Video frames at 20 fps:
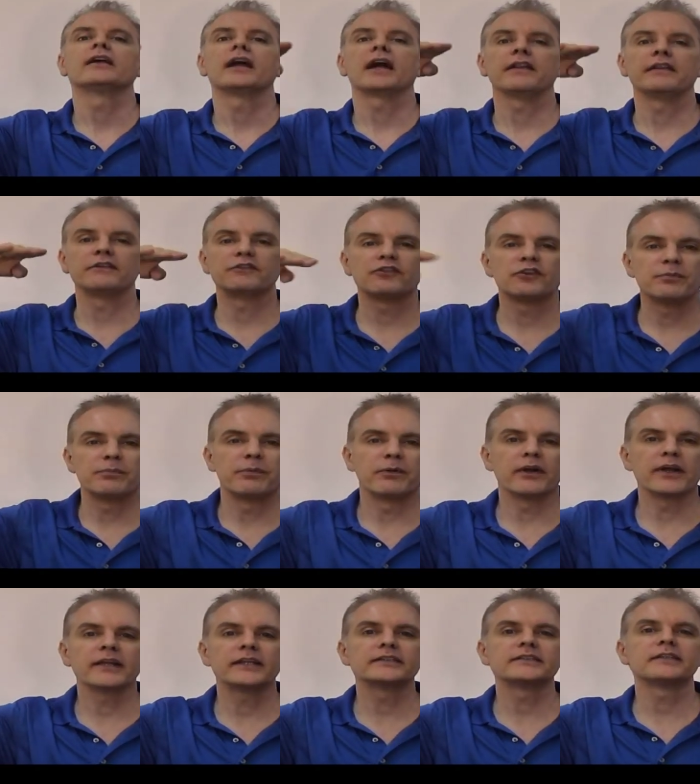And she
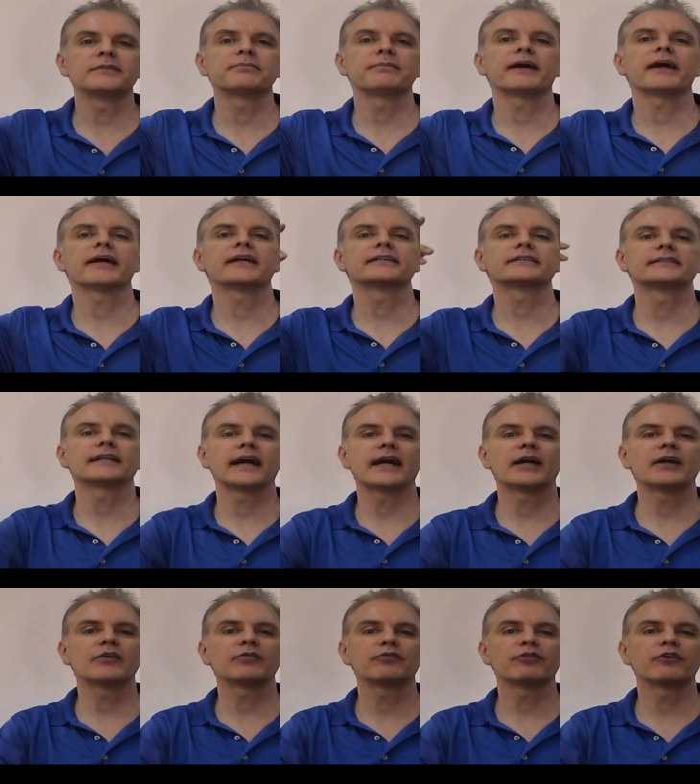brings it back
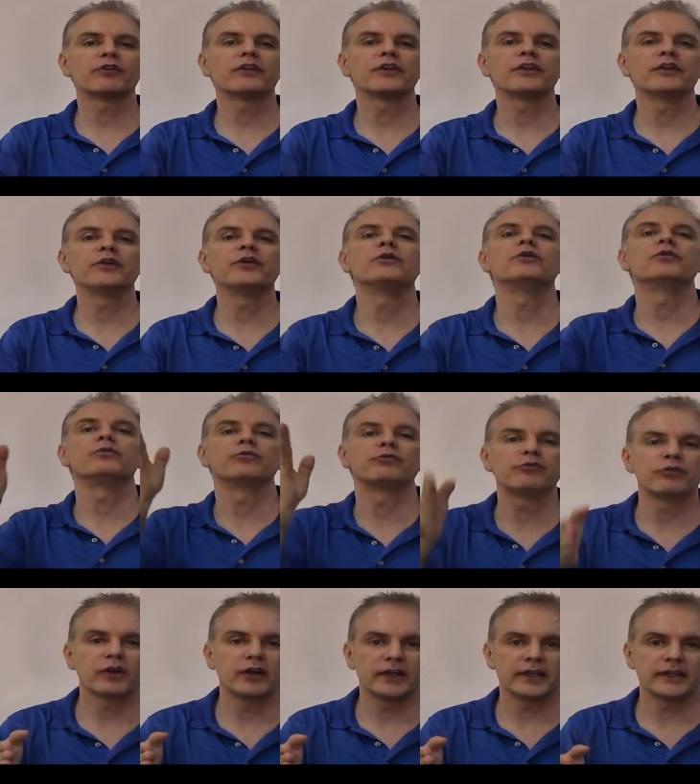down for the new
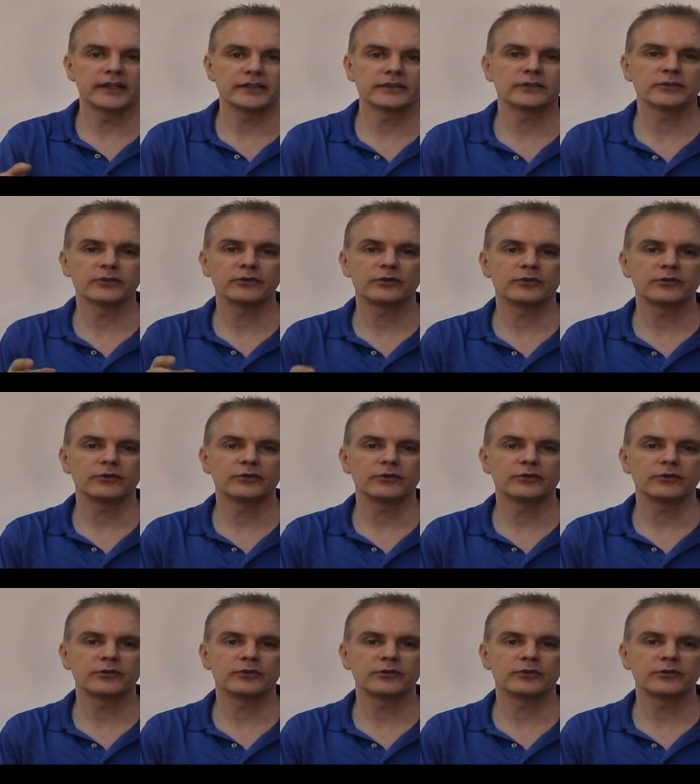phrase.